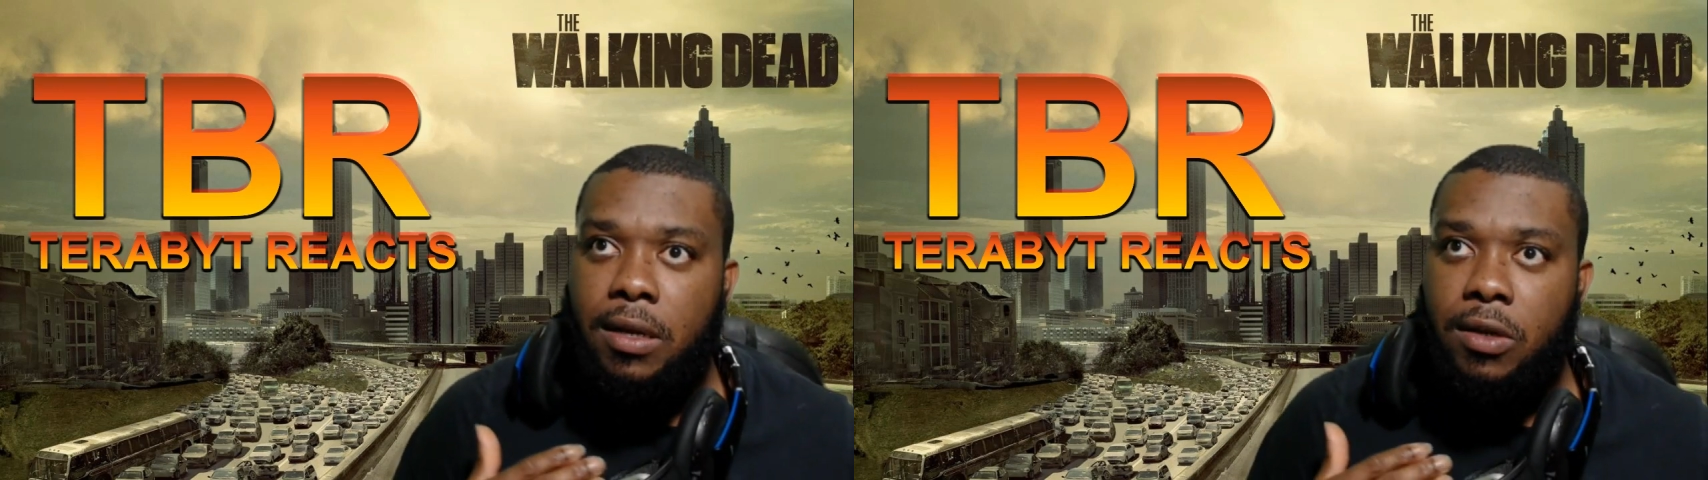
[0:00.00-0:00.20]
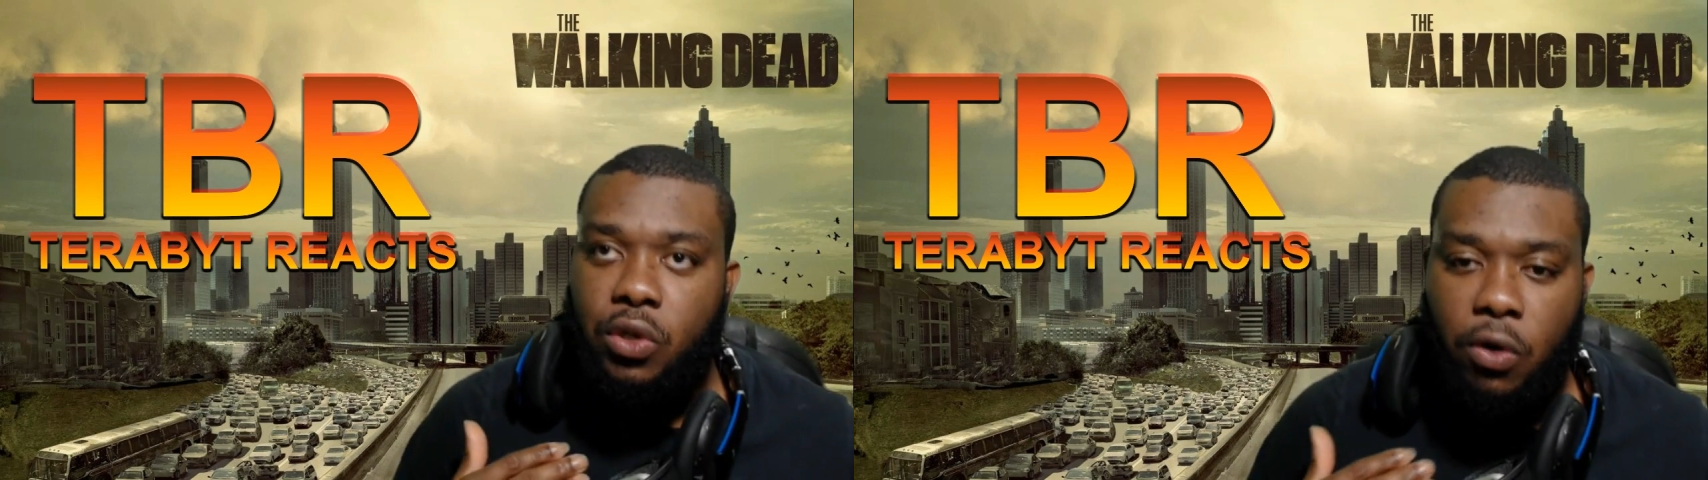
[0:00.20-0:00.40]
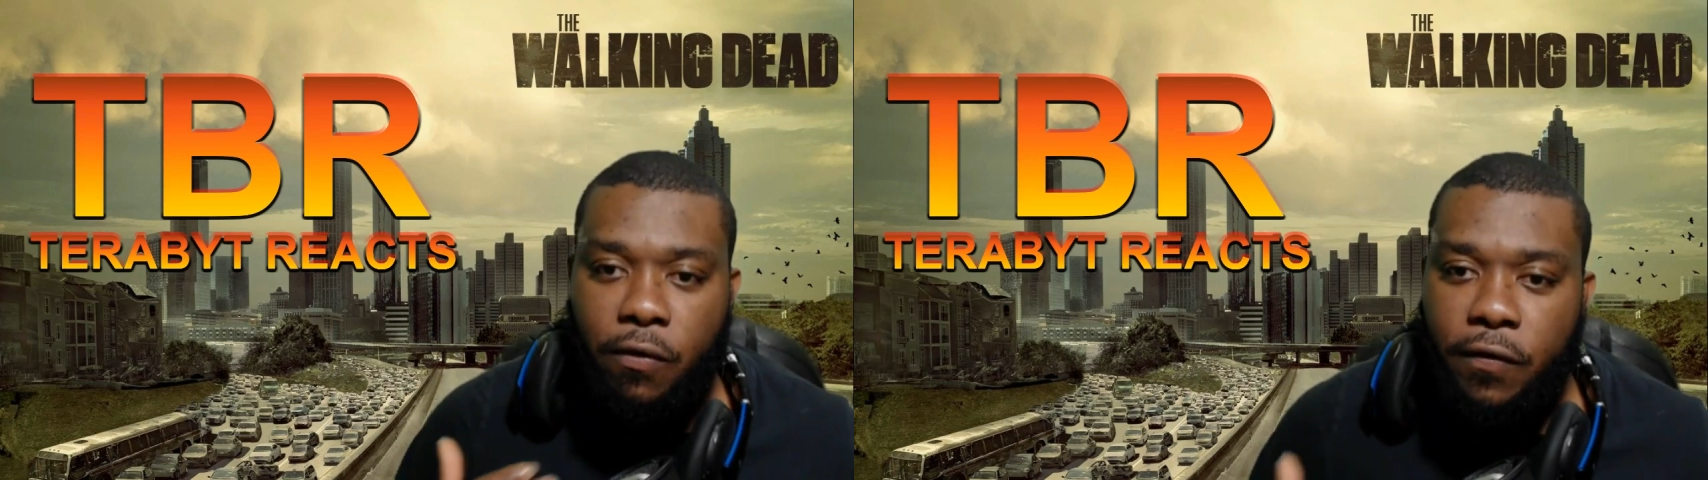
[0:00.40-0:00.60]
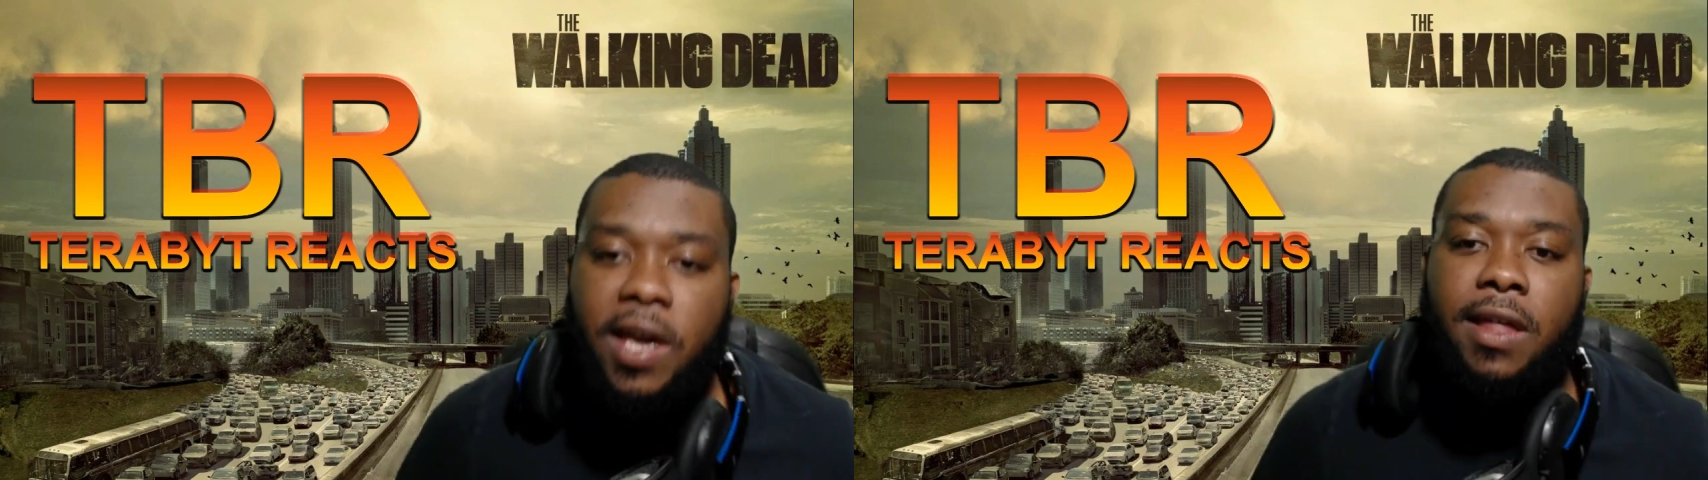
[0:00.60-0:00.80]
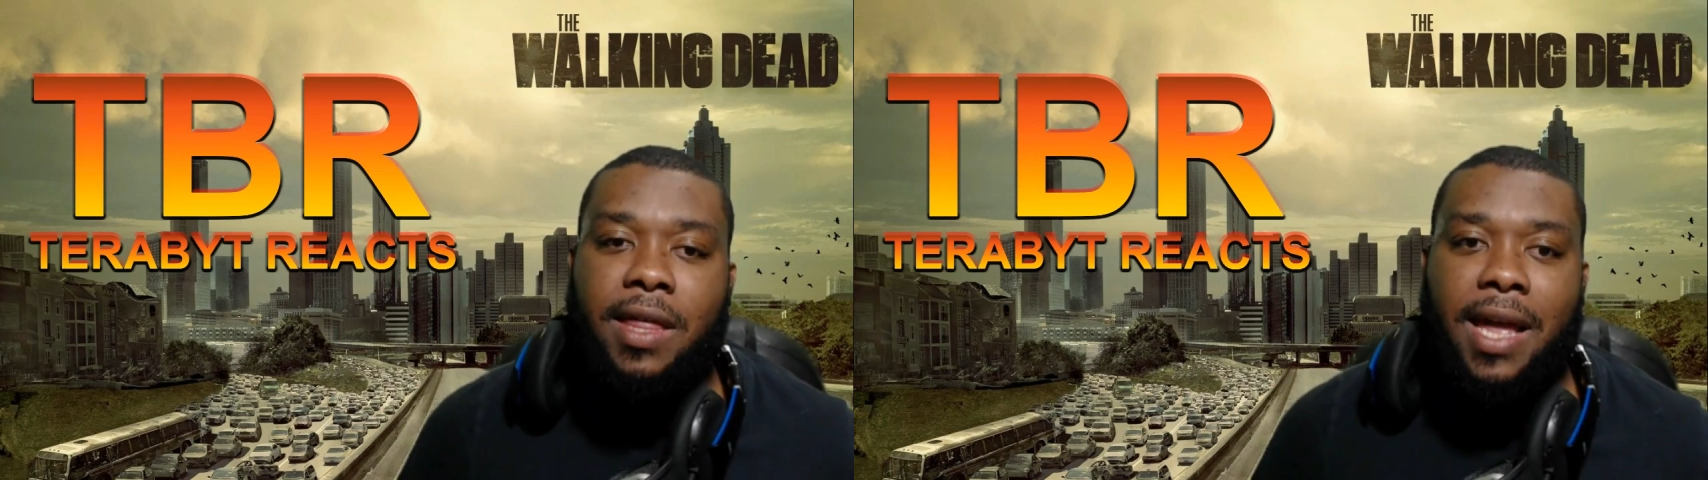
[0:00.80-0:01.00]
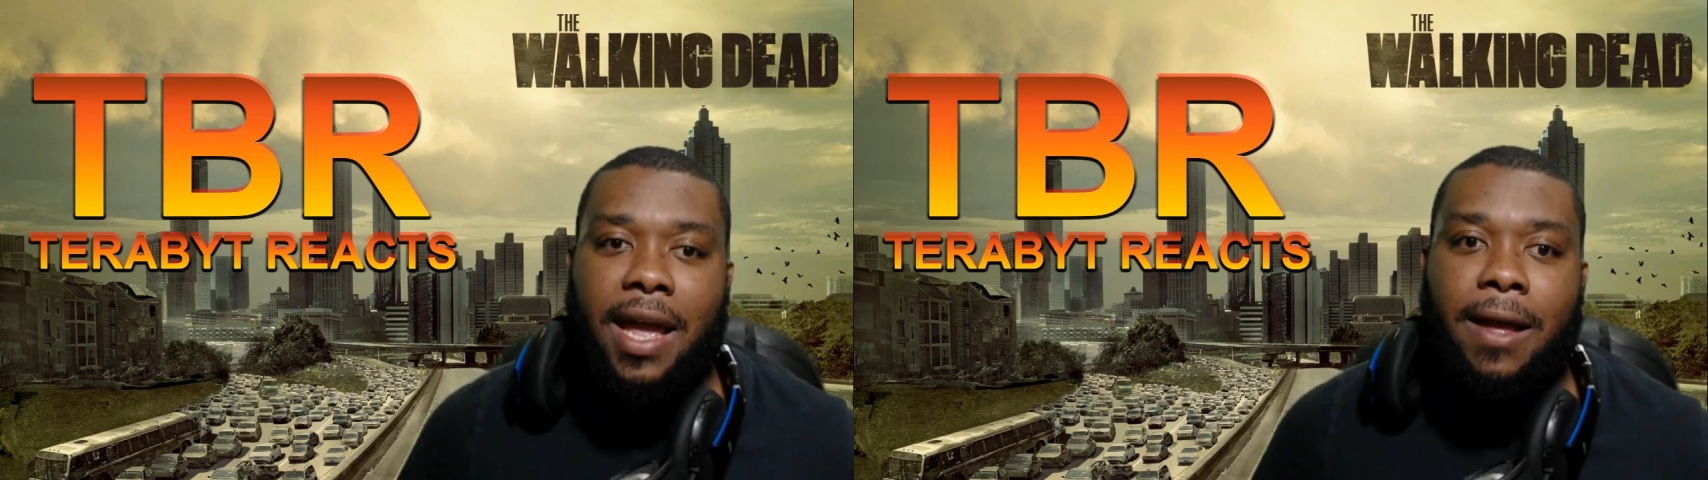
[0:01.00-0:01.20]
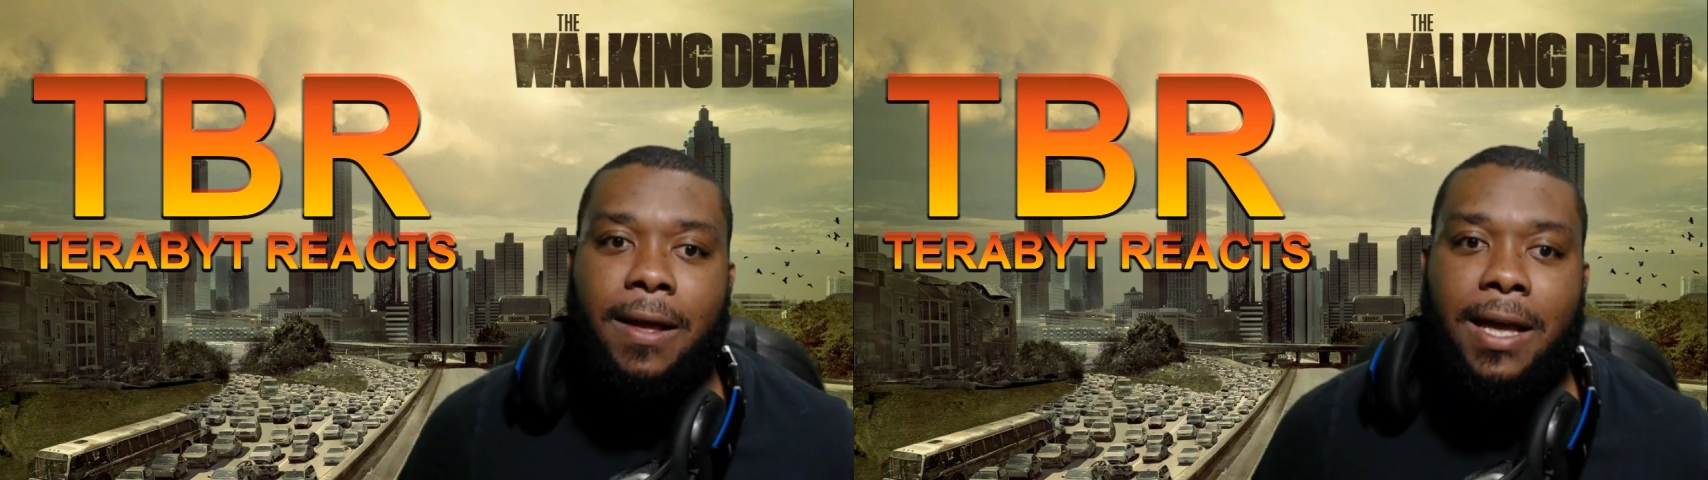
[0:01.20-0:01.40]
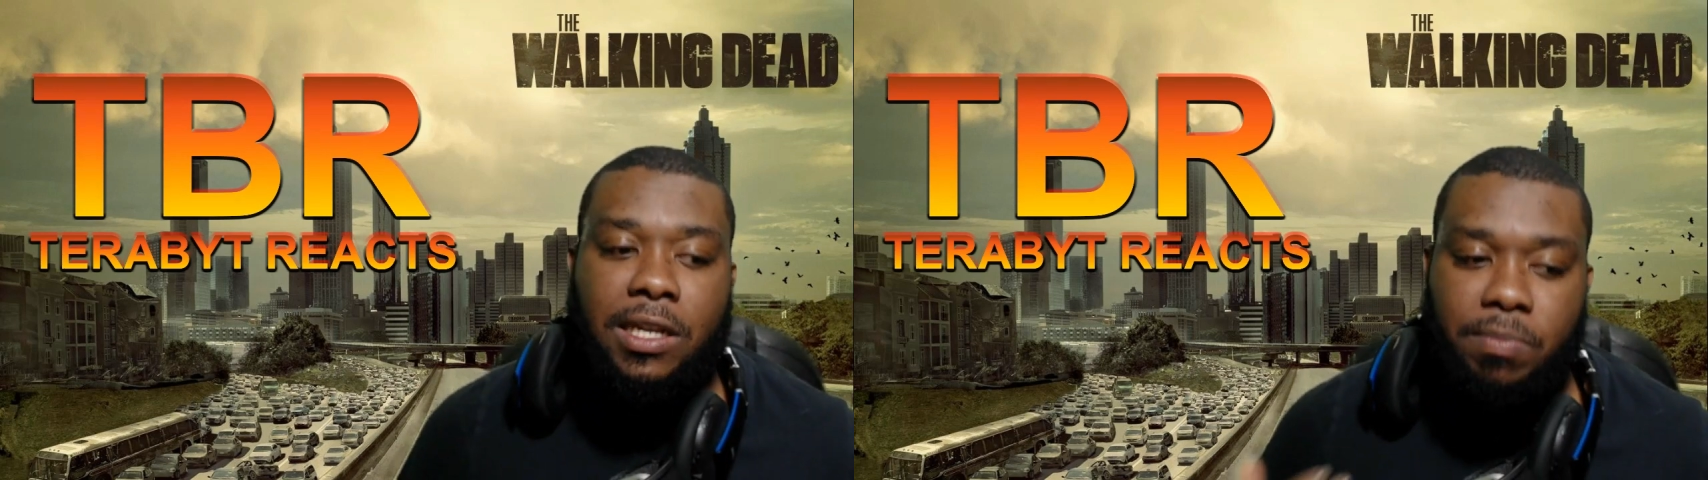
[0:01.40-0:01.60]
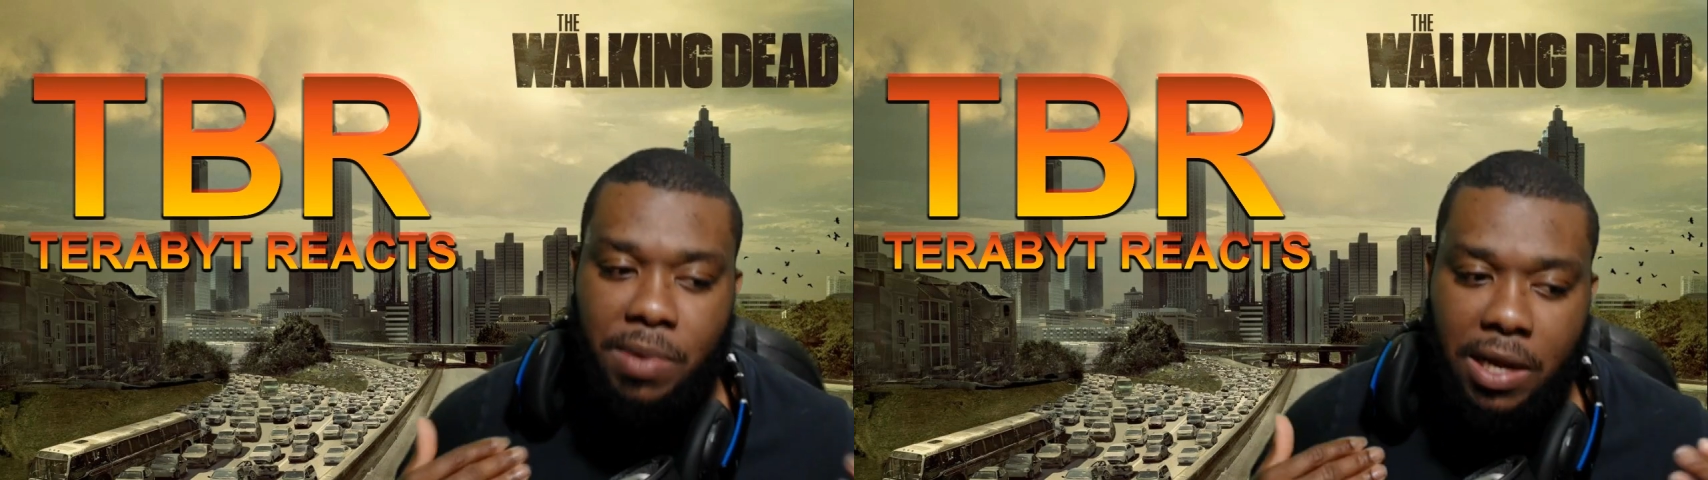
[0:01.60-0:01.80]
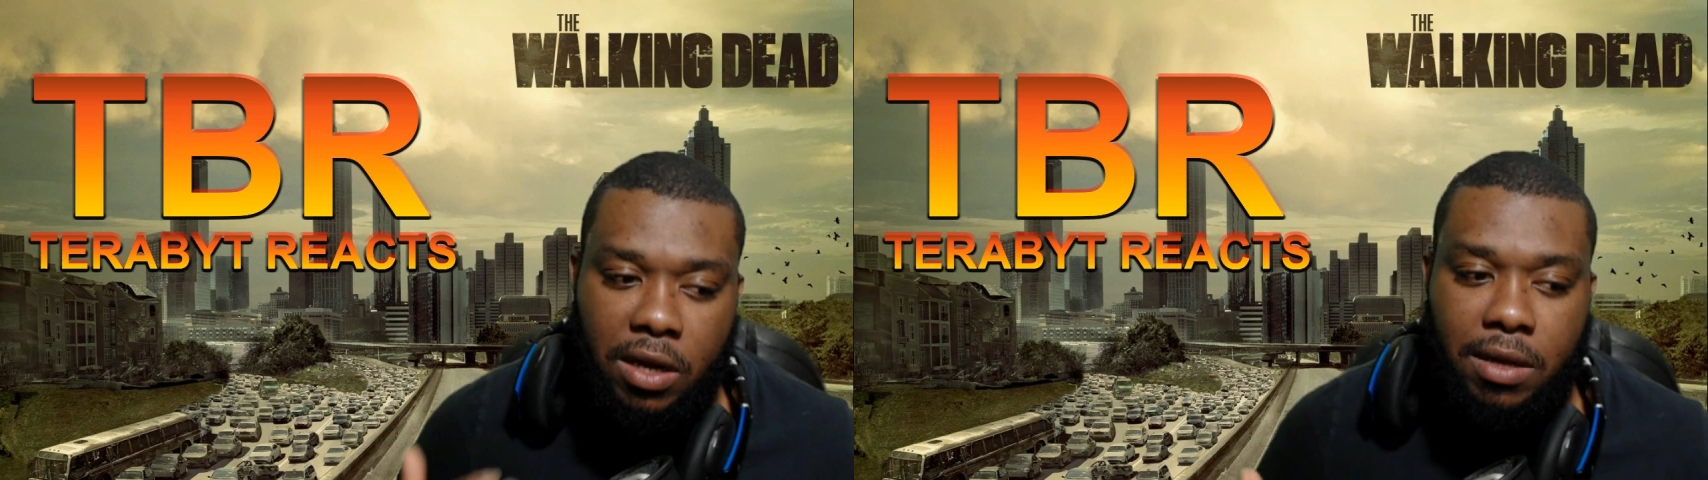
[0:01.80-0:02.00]
Sophia thing is
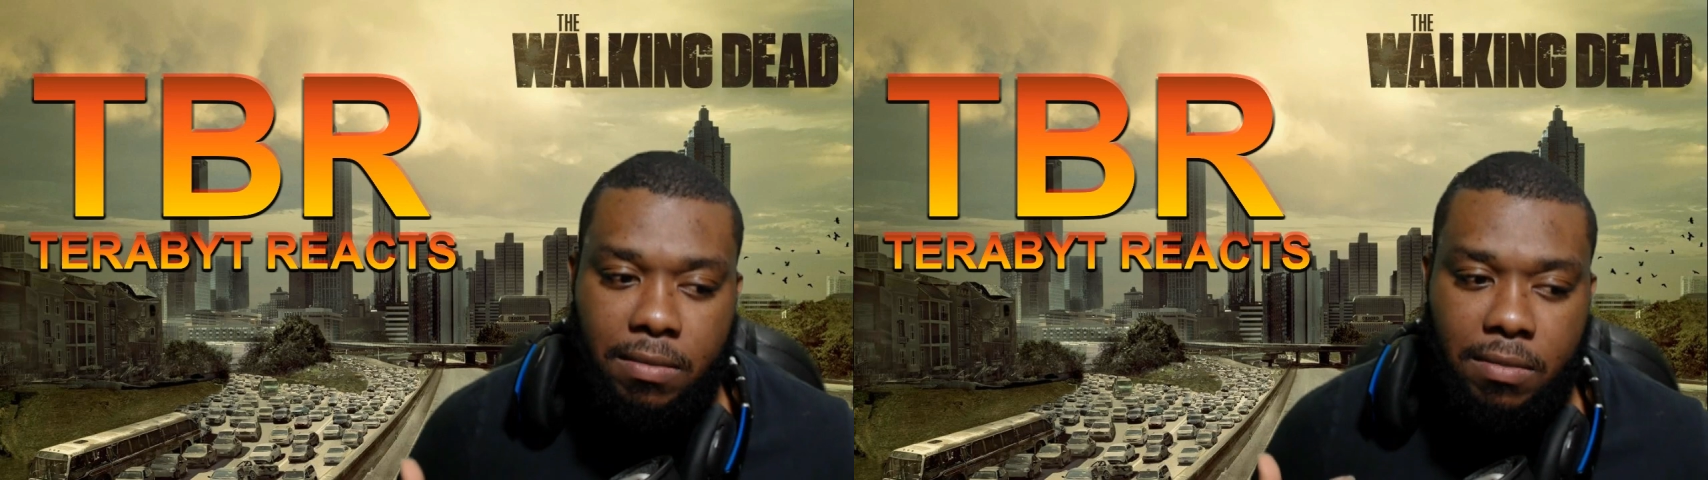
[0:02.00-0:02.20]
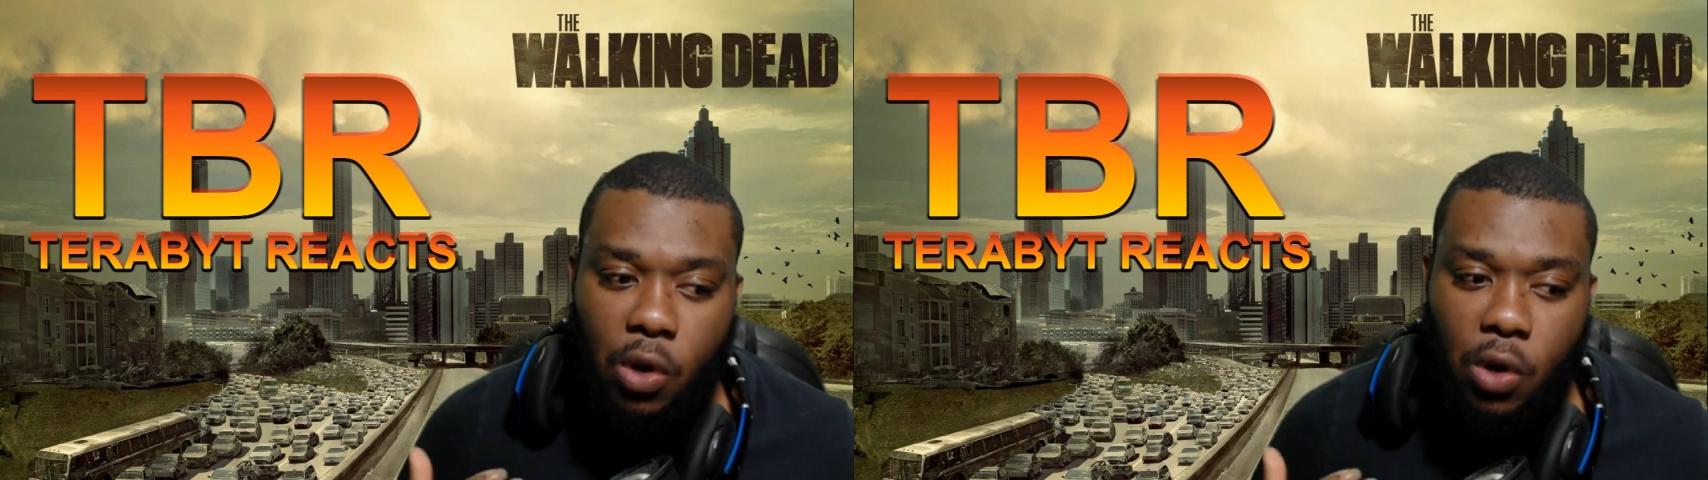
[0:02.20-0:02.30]
been